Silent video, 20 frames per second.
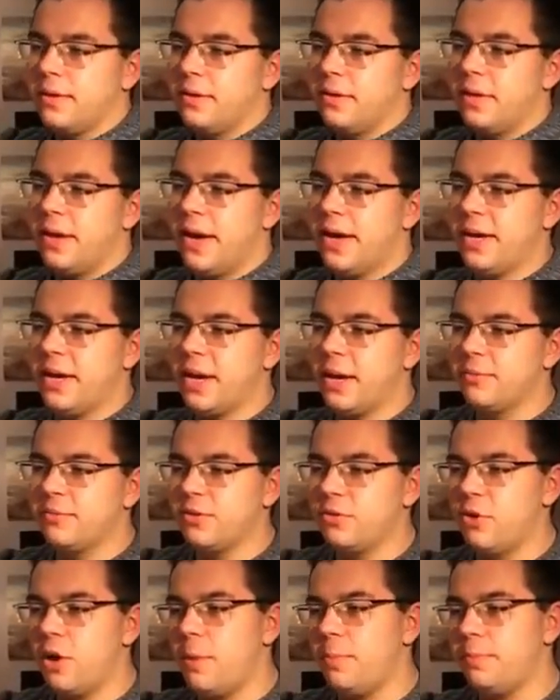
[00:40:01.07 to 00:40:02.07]
And then that's the
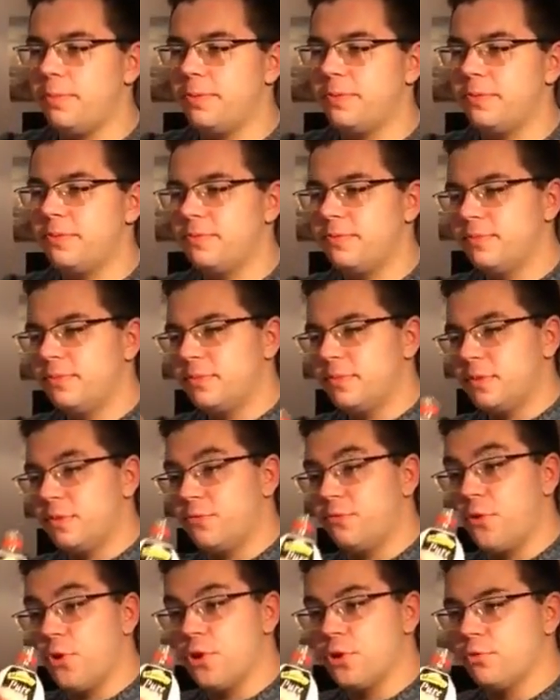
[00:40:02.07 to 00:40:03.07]
drop. The
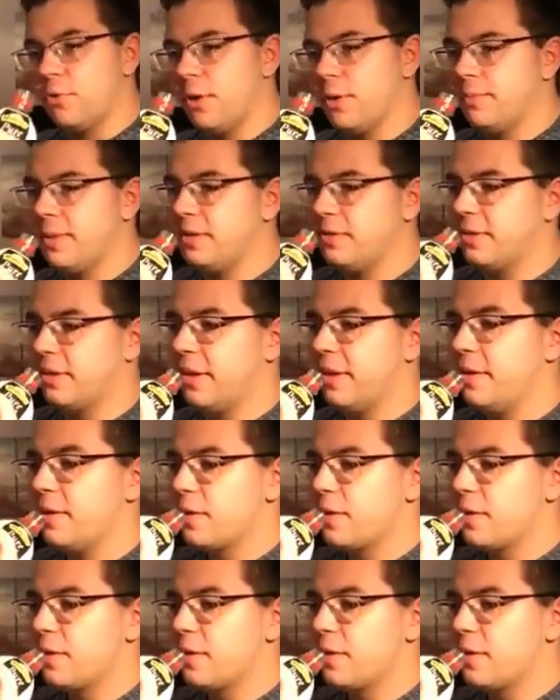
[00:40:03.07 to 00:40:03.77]
third one, basically.